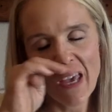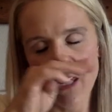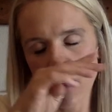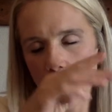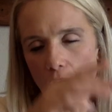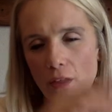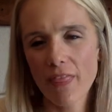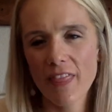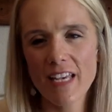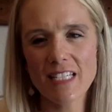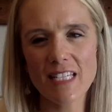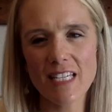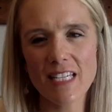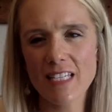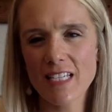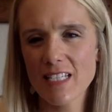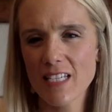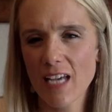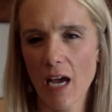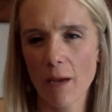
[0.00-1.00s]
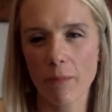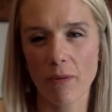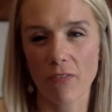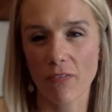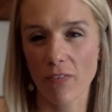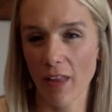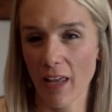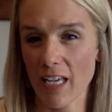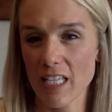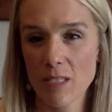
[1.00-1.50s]
Y'all, this is a type of
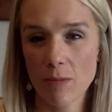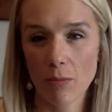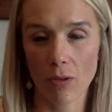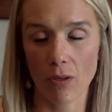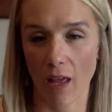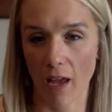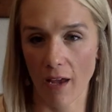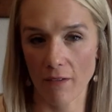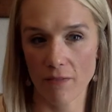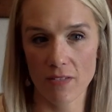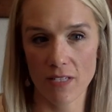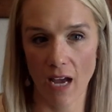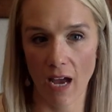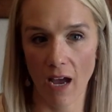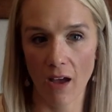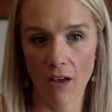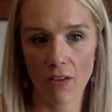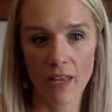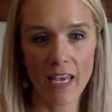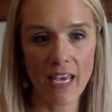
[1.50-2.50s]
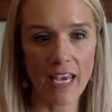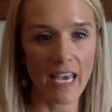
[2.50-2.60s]
flexible lifestyle,